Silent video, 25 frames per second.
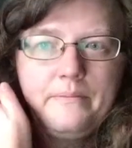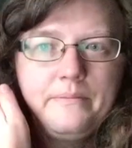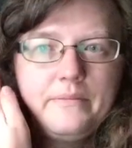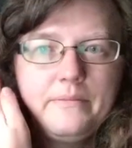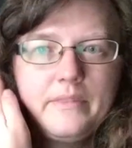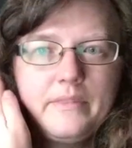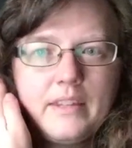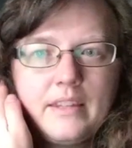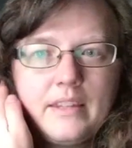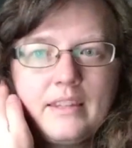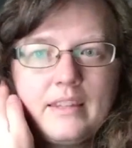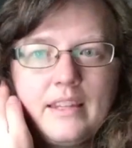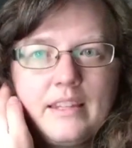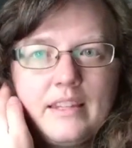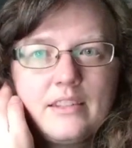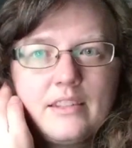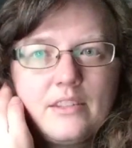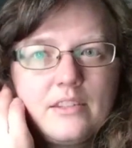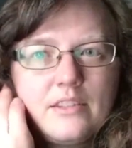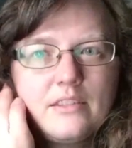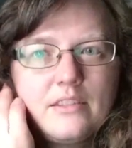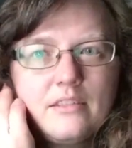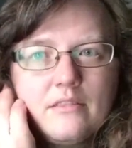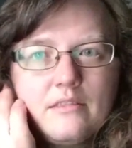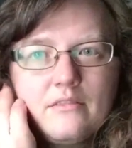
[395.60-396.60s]
And
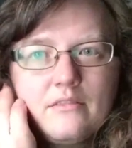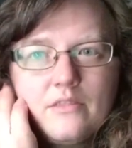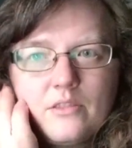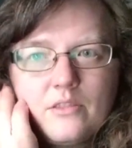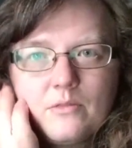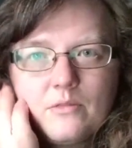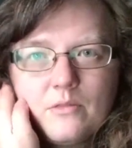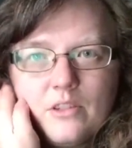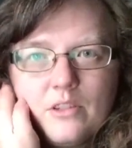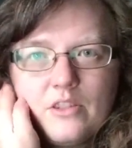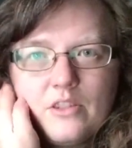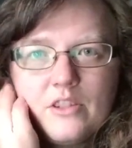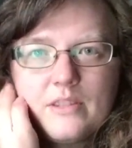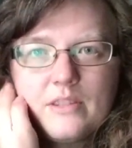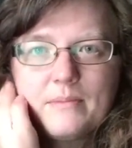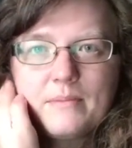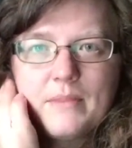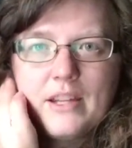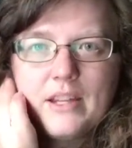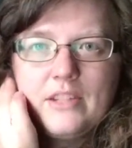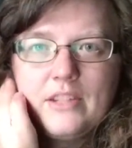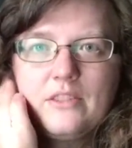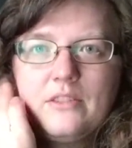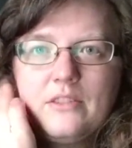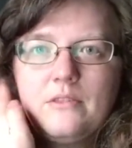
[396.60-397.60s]
that's sort of just
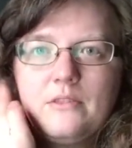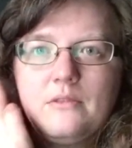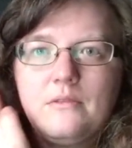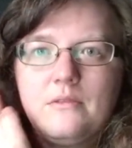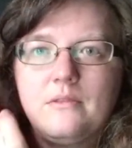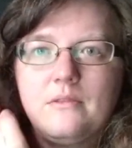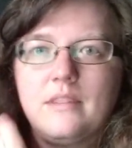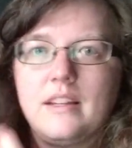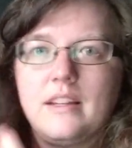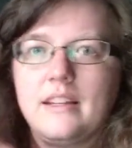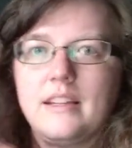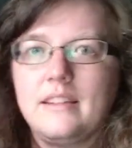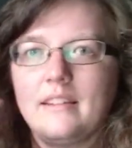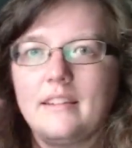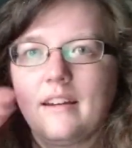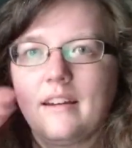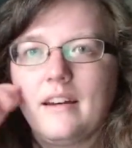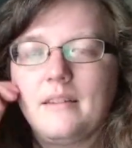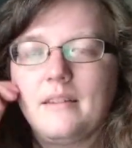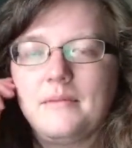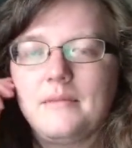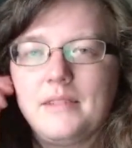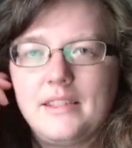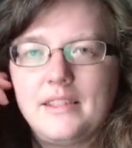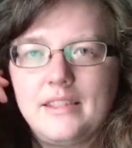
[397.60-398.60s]
my two, like,
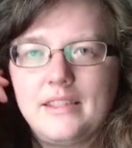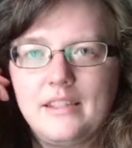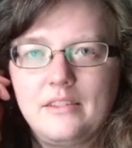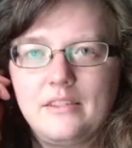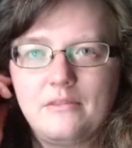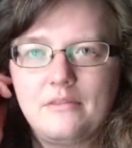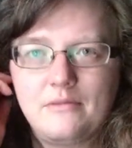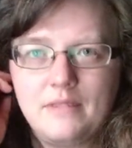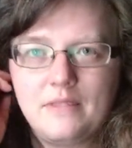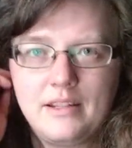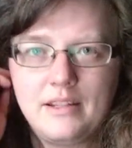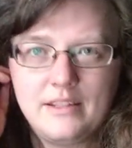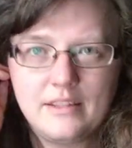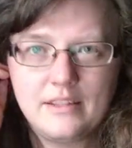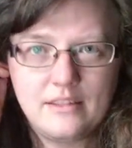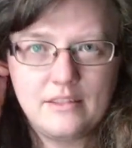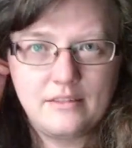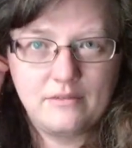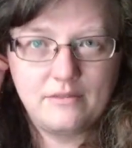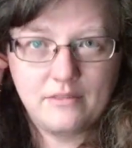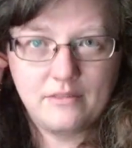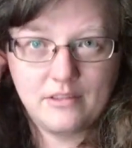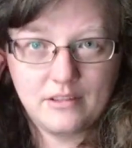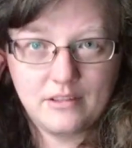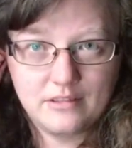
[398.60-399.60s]
common sense reasons
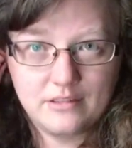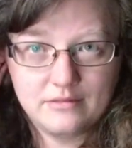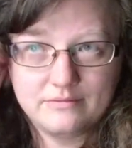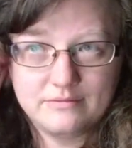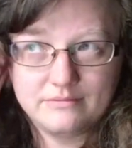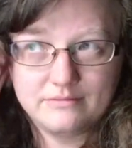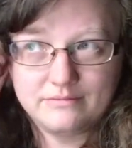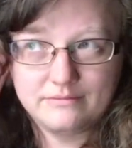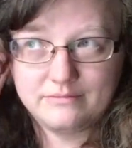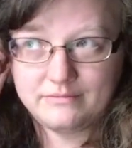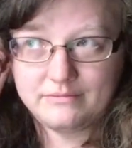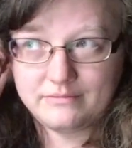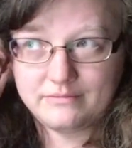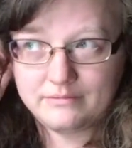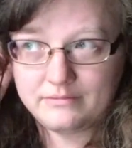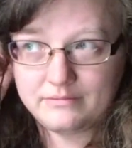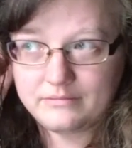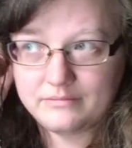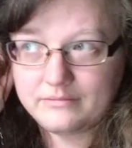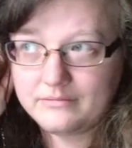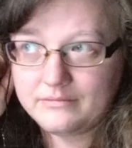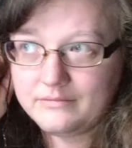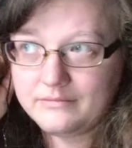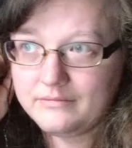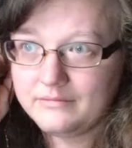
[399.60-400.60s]
for
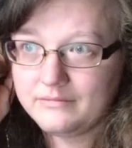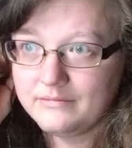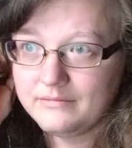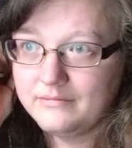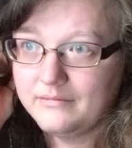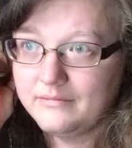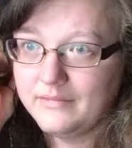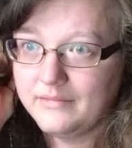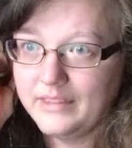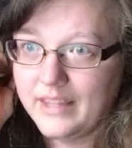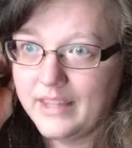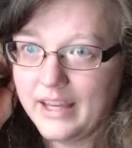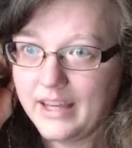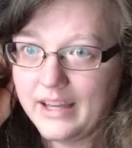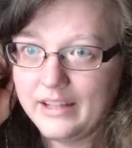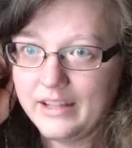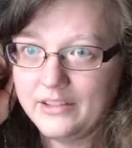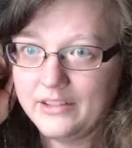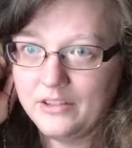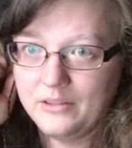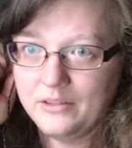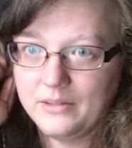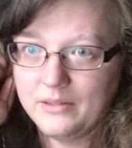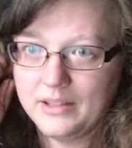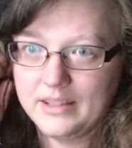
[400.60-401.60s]
not
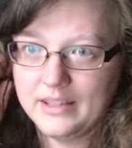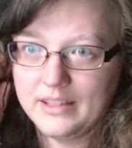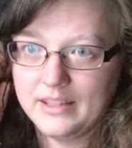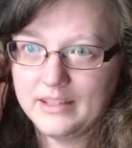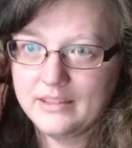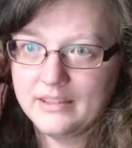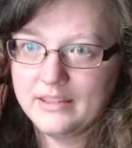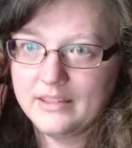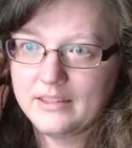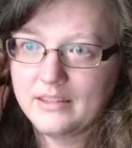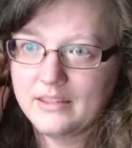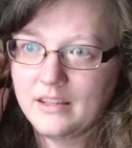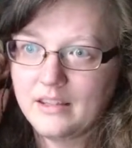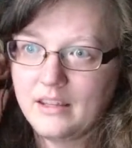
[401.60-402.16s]
doing this.